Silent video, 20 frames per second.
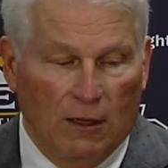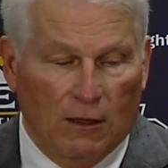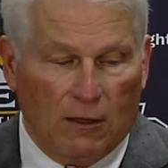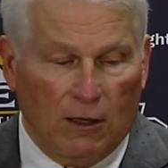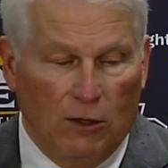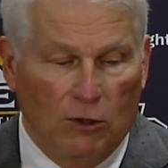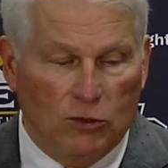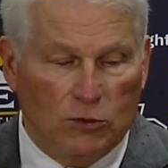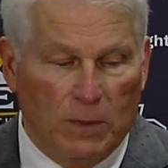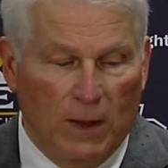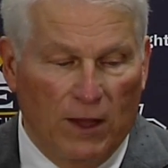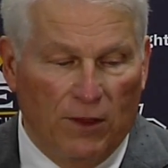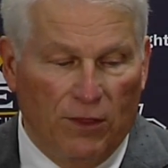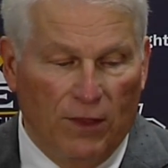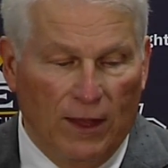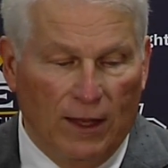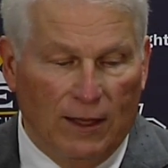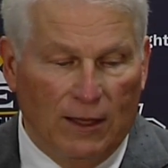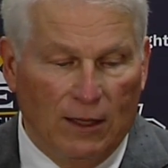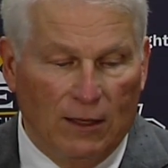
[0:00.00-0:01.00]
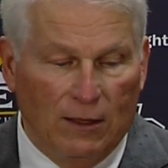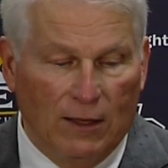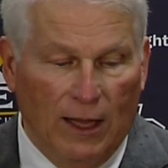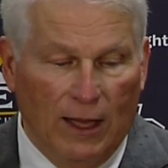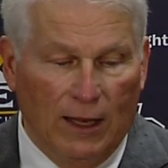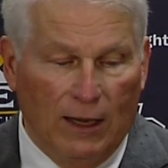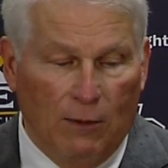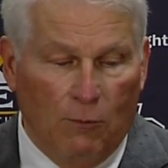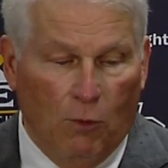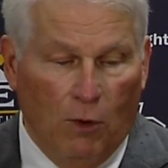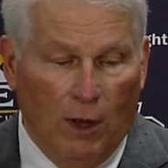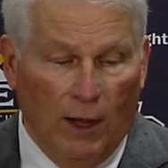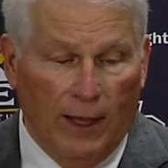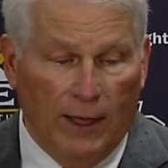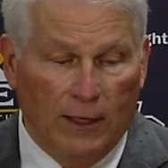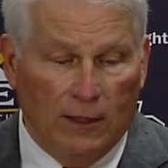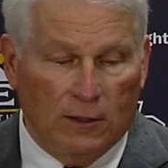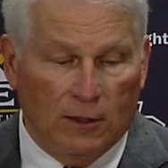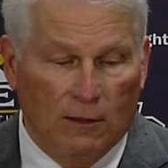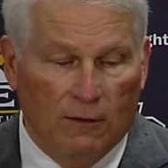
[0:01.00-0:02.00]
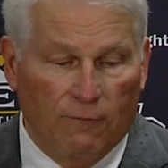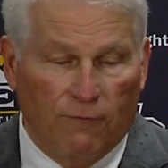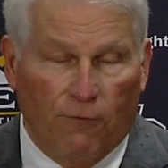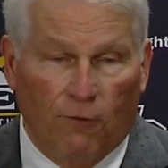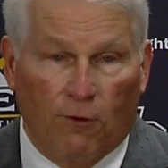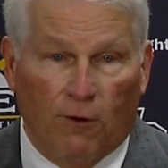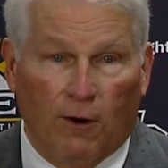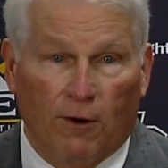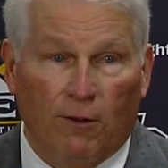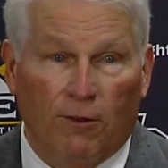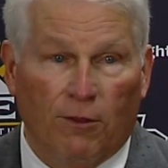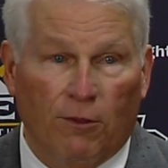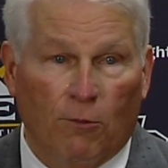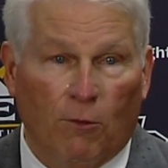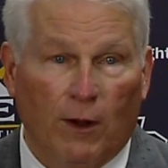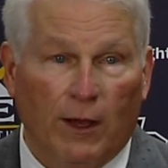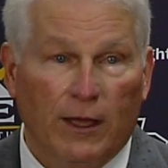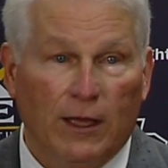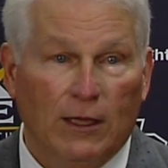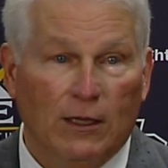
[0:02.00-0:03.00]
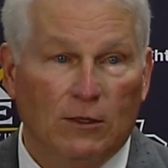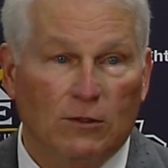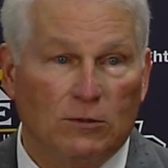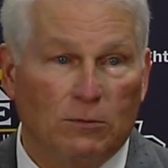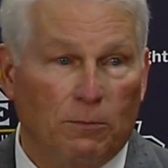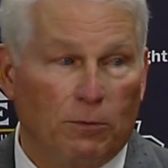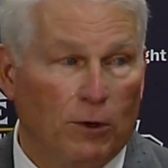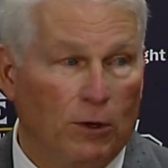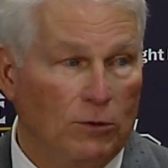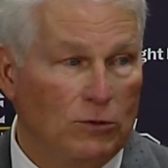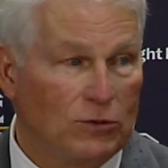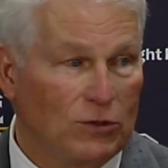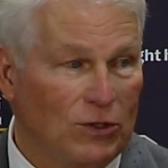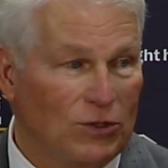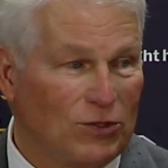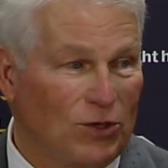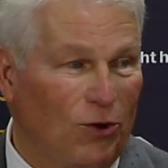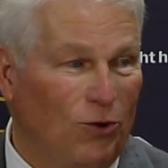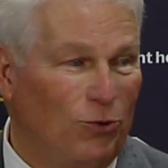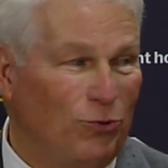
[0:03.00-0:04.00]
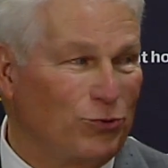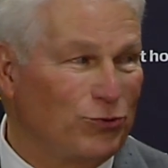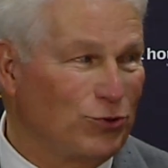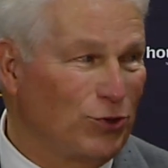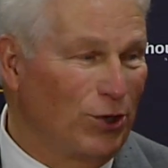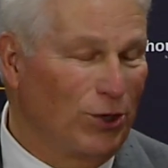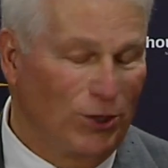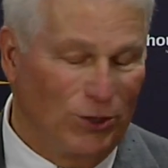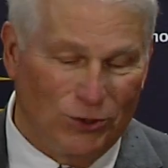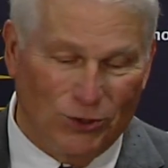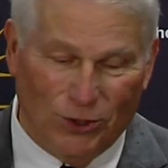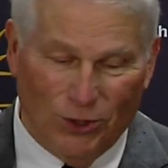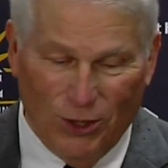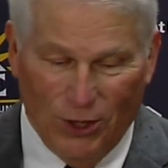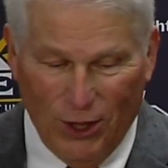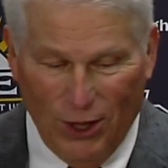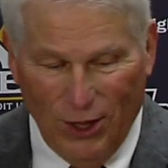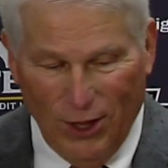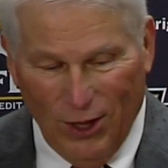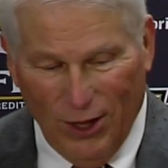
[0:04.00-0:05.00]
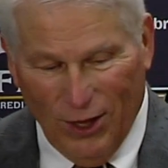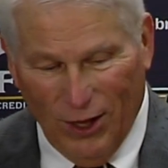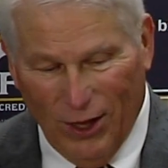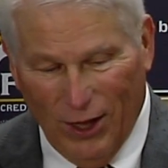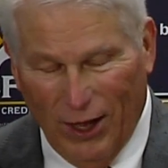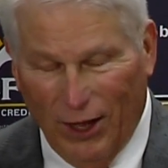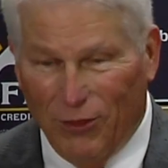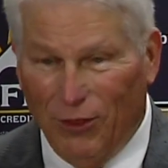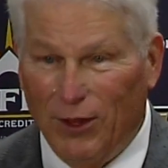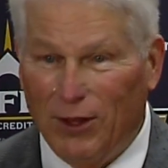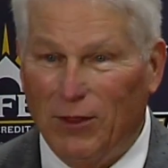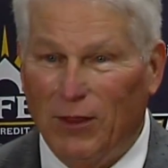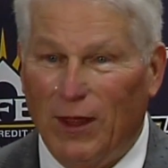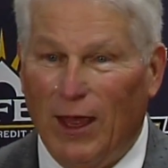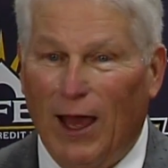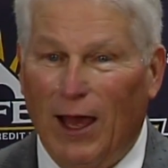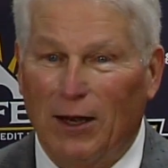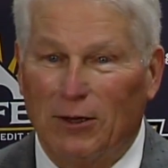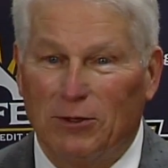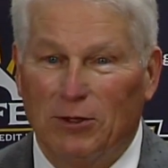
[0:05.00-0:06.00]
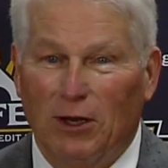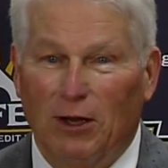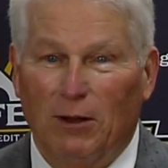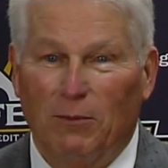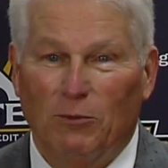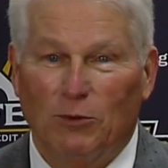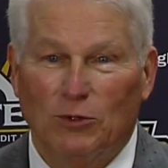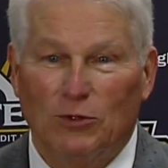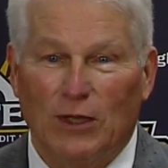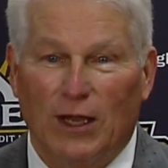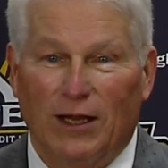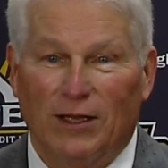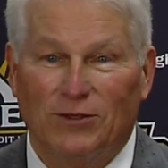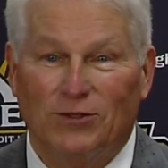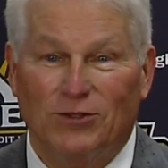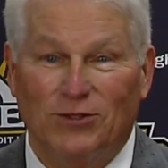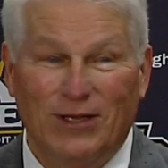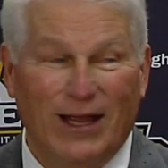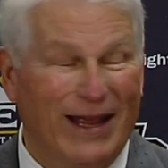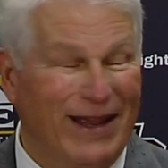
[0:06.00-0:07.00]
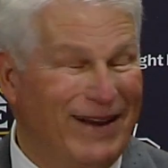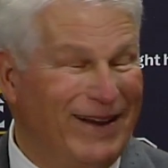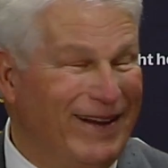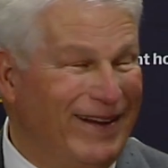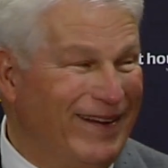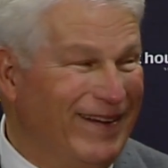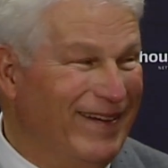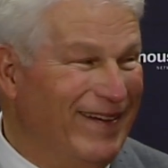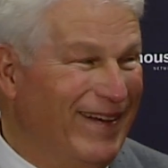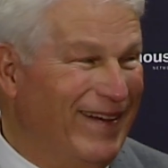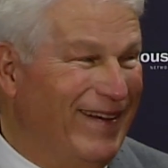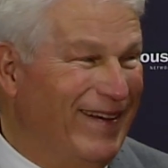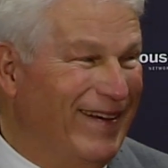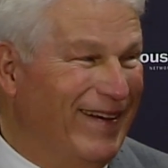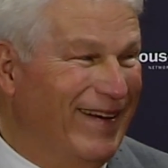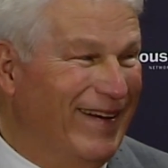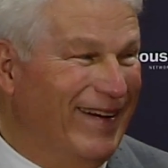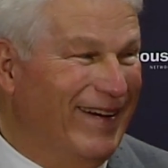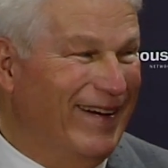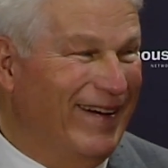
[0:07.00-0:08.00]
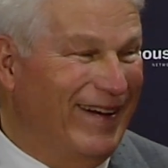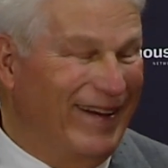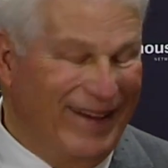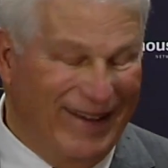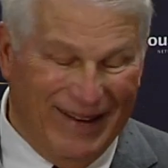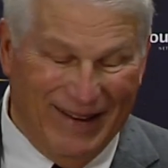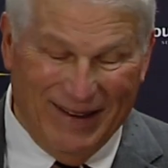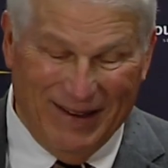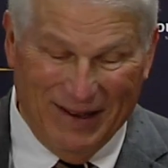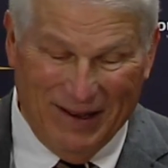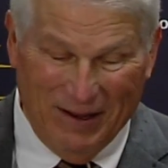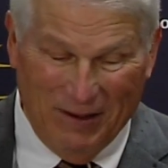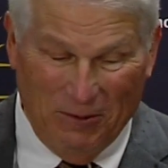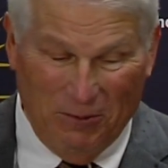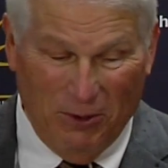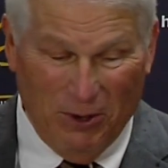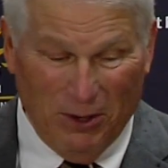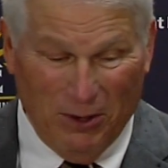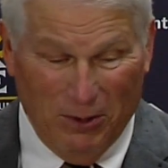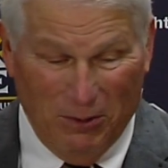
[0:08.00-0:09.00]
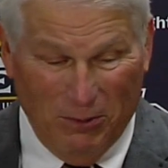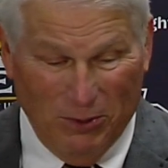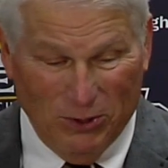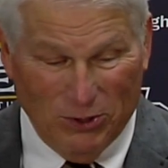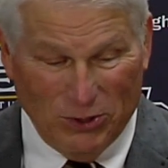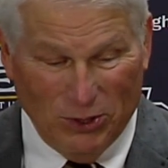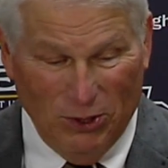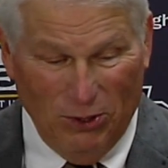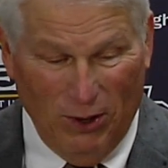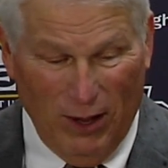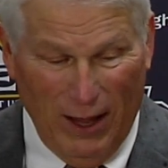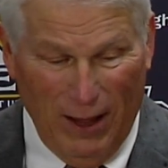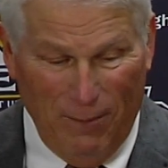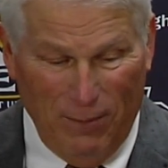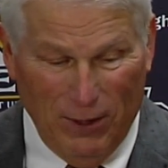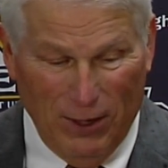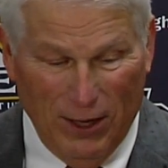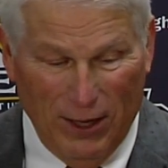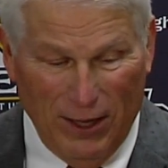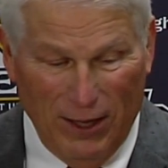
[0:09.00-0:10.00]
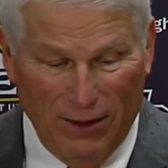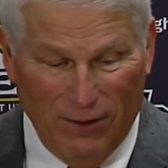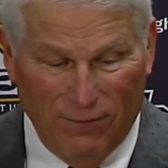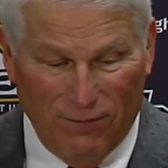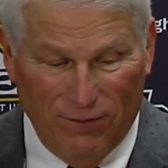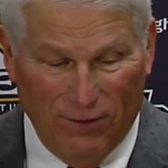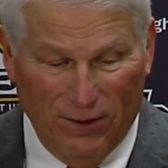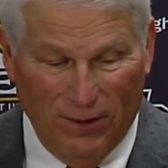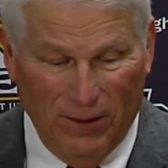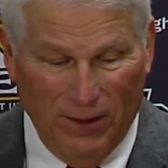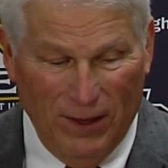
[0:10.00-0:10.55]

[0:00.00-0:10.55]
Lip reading: close by thanking Danny White for the way he has approached this whole search. I think the outcome was outstanding, and we're so happy to have